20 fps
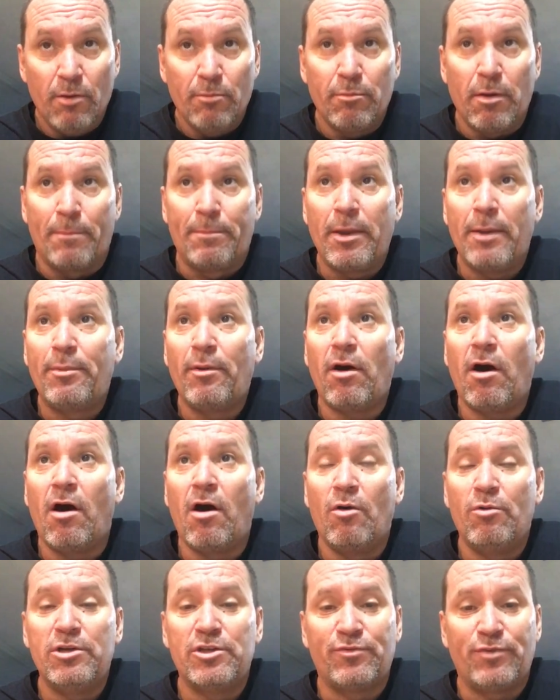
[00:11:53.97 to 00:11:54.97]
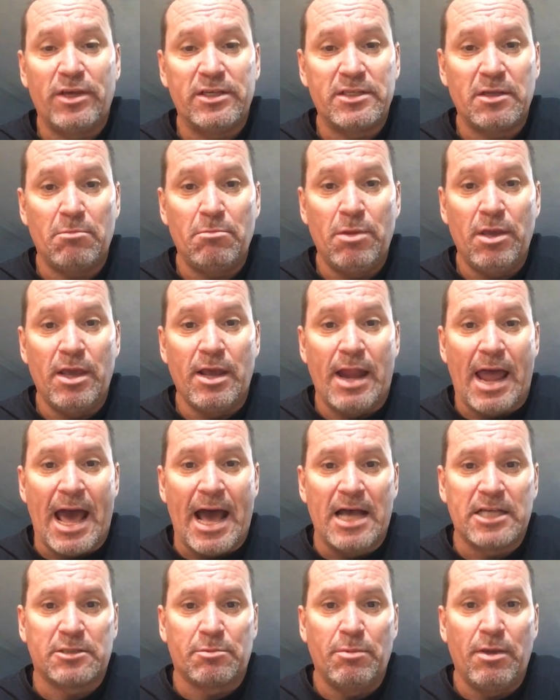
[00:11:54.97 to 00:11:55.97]
But people always visit me and
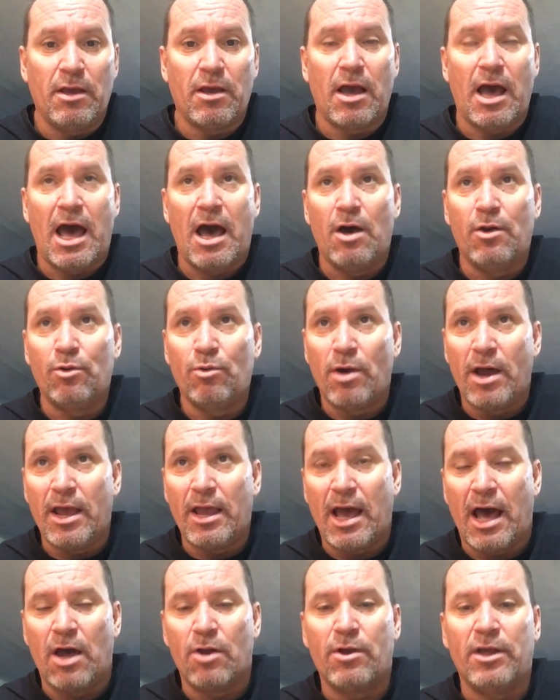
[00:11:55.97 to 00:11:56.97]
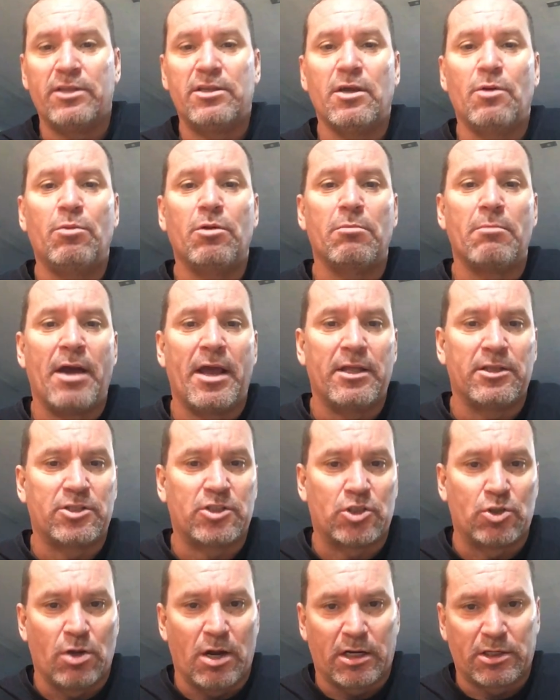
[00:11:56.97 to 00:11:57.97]
ask me, how do I deal with my
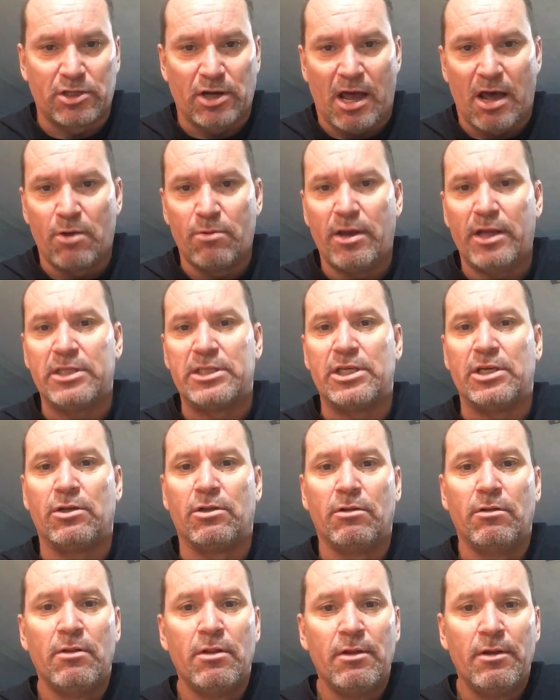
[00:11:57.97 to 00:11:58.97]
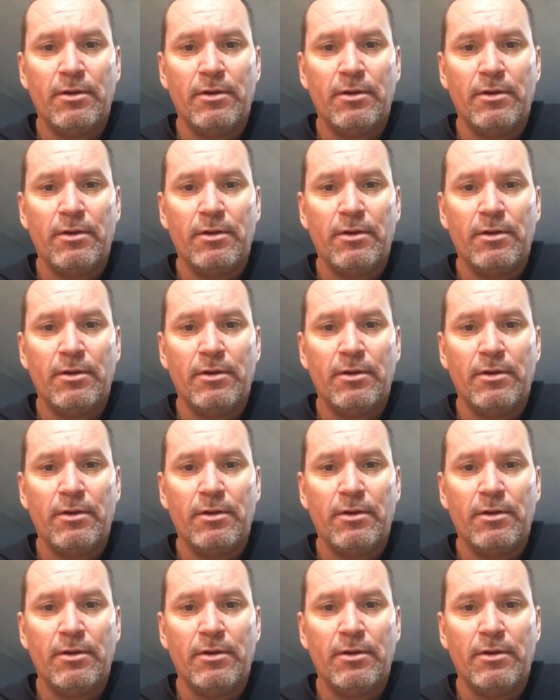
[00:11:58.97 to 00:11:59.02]
instructor? How do I deal